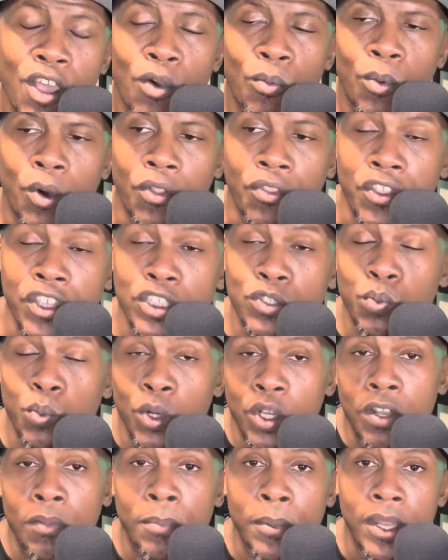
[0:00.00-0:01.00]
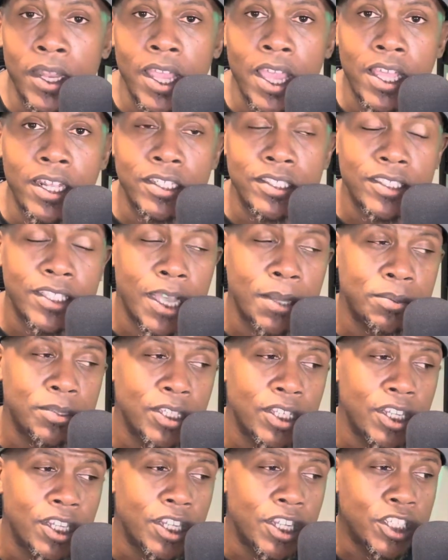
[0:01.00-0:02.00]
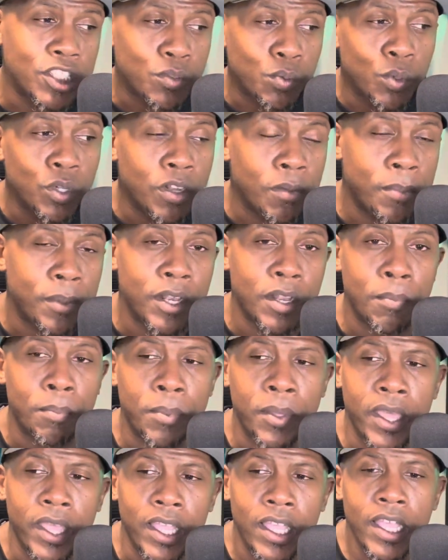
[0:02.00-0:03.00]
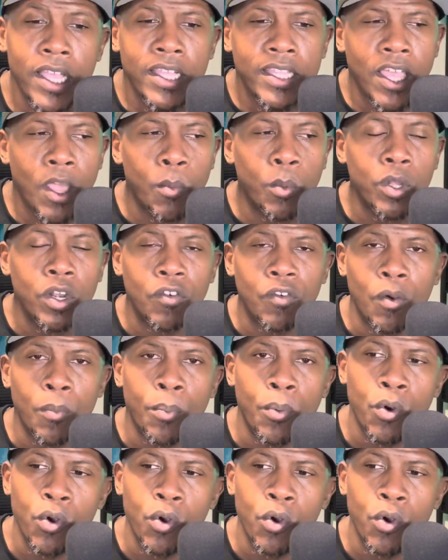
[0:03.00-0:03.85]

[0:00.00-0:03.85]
well, this would have been an interception and this would have been a pick. They want to report